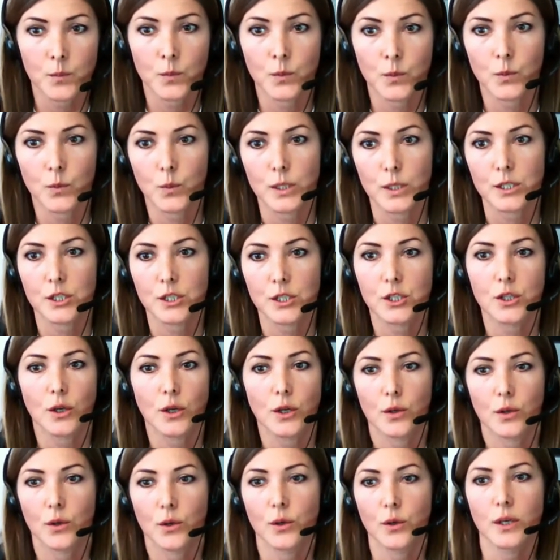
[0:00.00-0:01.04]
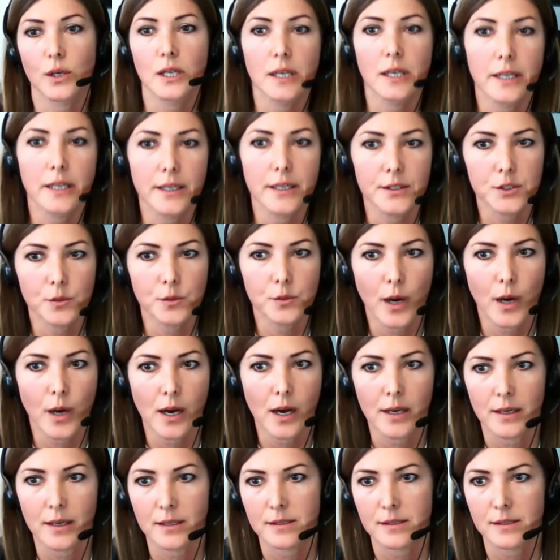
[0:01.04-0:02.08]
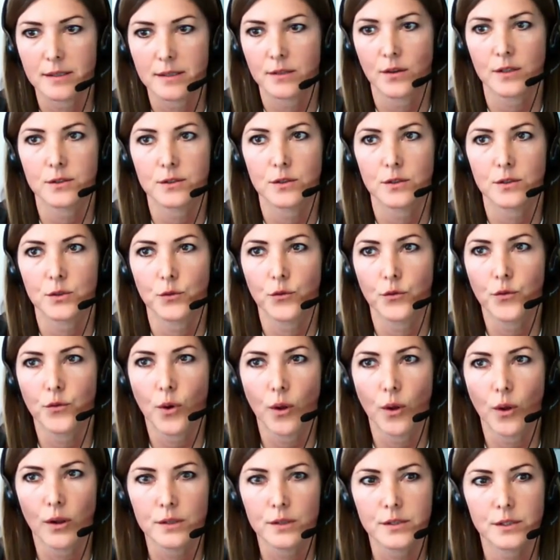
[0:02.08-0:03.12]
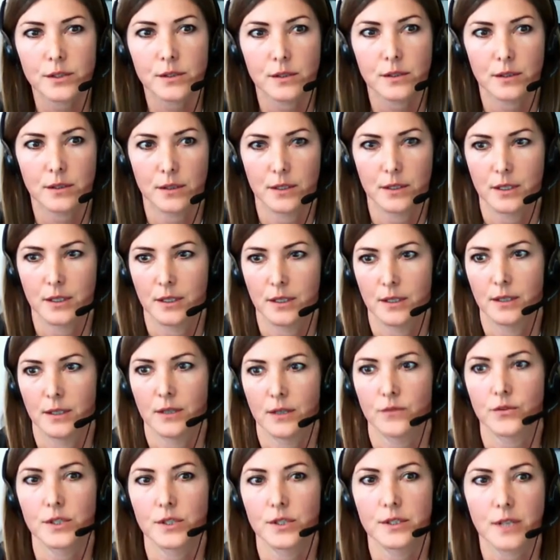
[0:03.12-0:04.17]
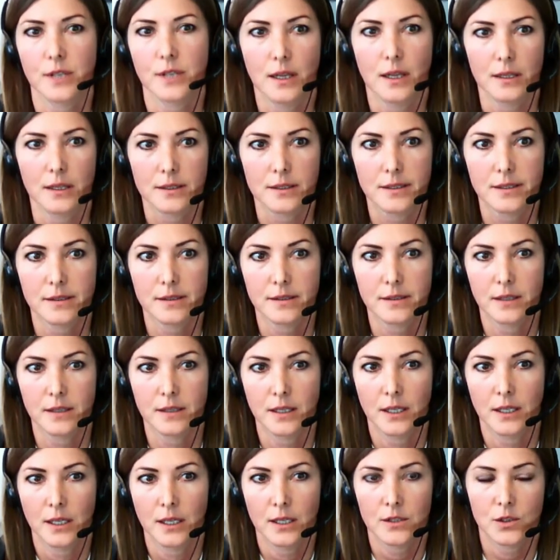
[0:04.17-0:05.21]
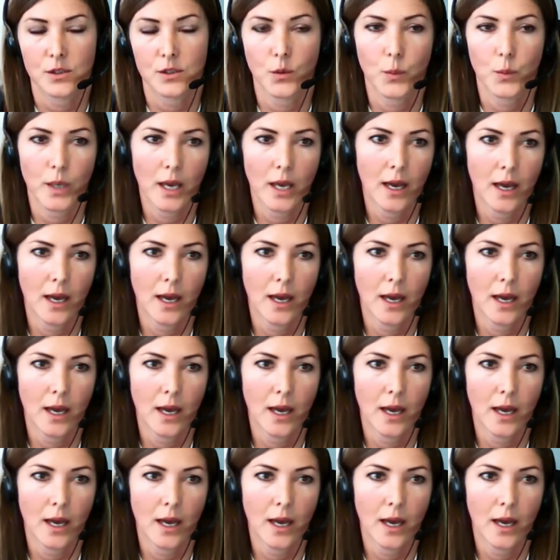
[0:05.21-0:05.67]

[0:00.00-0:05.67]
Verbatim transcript: which could lead to bias and also to false results. So we